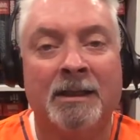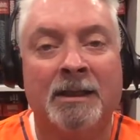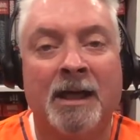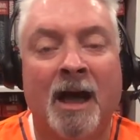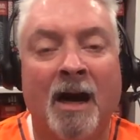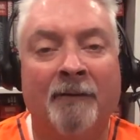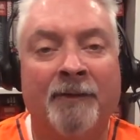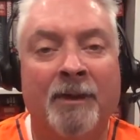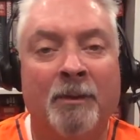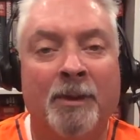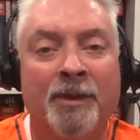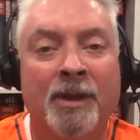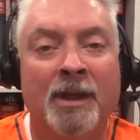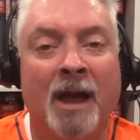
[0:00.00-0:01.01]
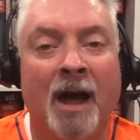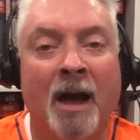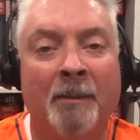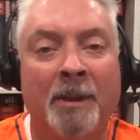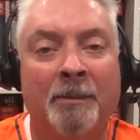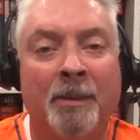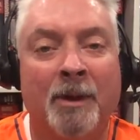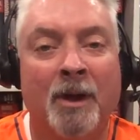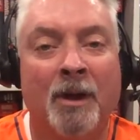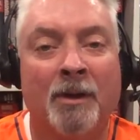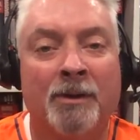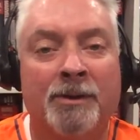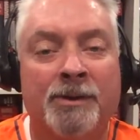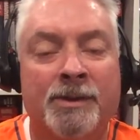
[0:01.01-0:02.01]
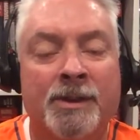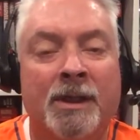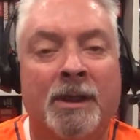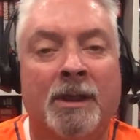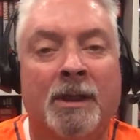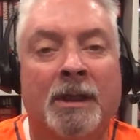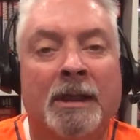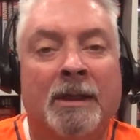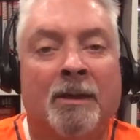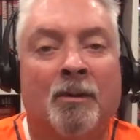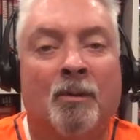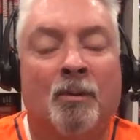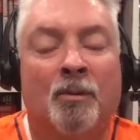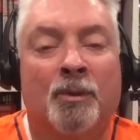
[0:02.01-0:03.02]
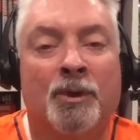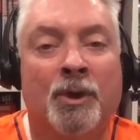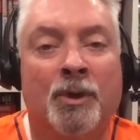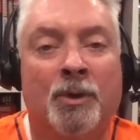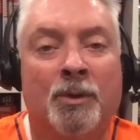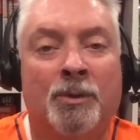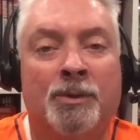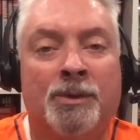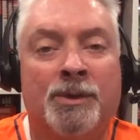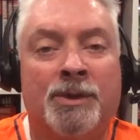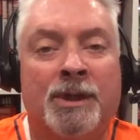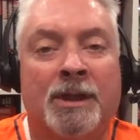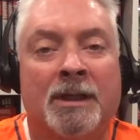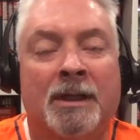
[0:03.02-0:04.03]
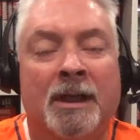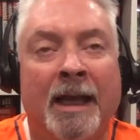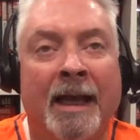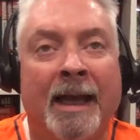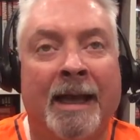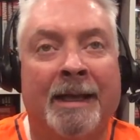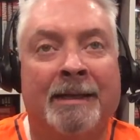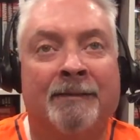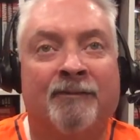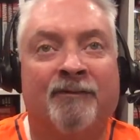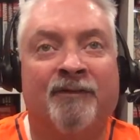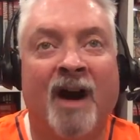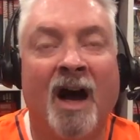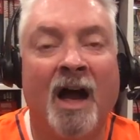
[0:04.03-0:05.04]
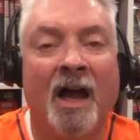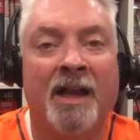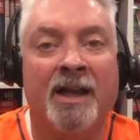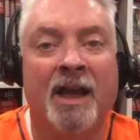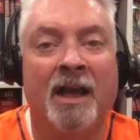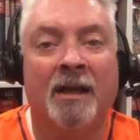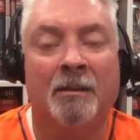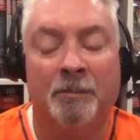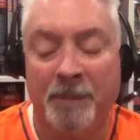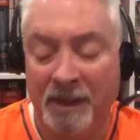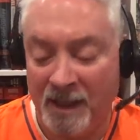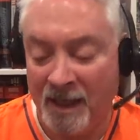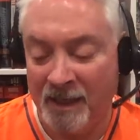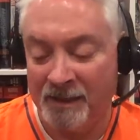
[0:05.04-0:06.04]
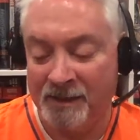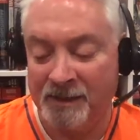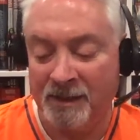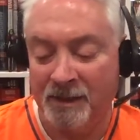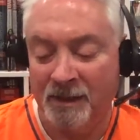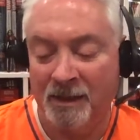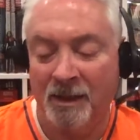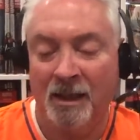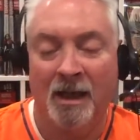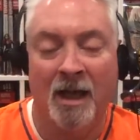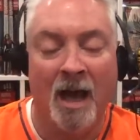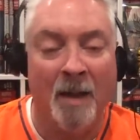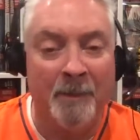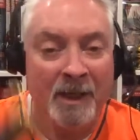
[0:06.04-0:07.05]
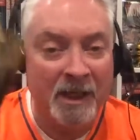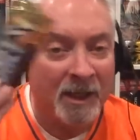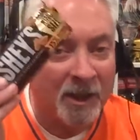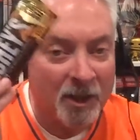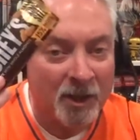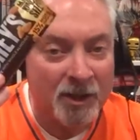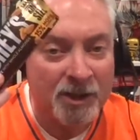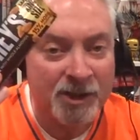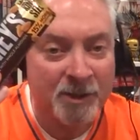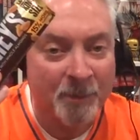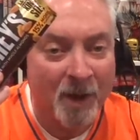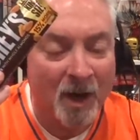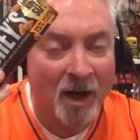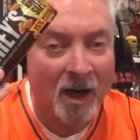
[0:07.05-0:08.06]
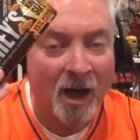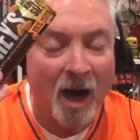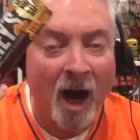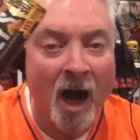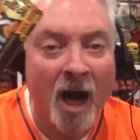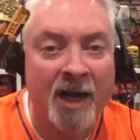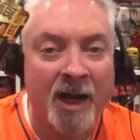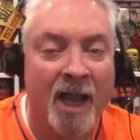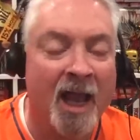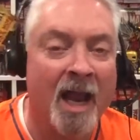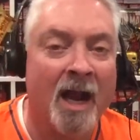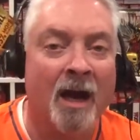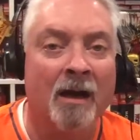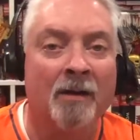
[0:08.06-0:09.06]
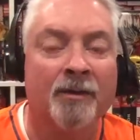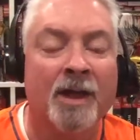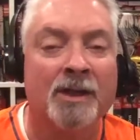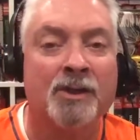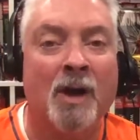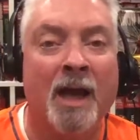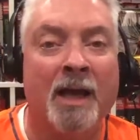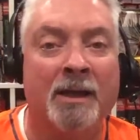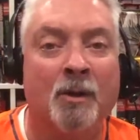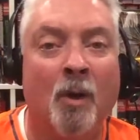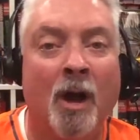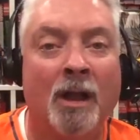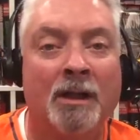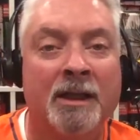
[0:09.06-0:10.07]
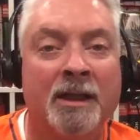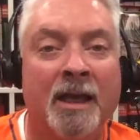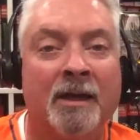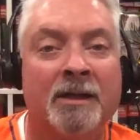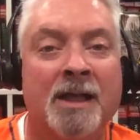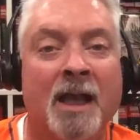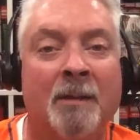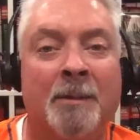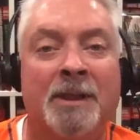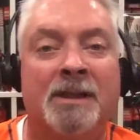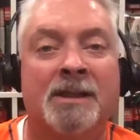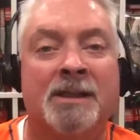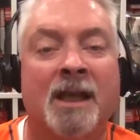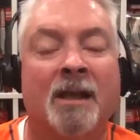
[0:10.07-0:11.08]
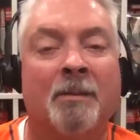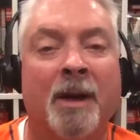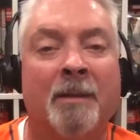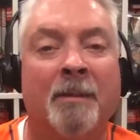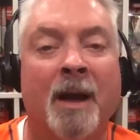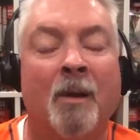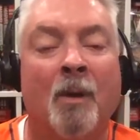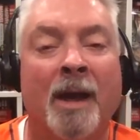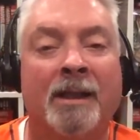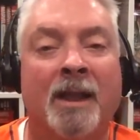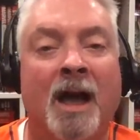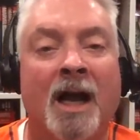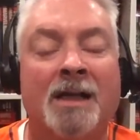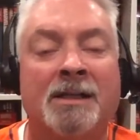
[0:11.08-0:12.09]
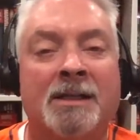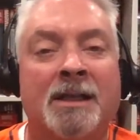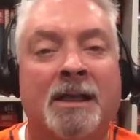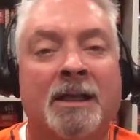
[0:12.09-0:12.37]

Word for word: Coffee with the Omni Bros, news and fun because I'm eating a Hershey bar on air. That's right, quality entertainment to celebrate my weight loss.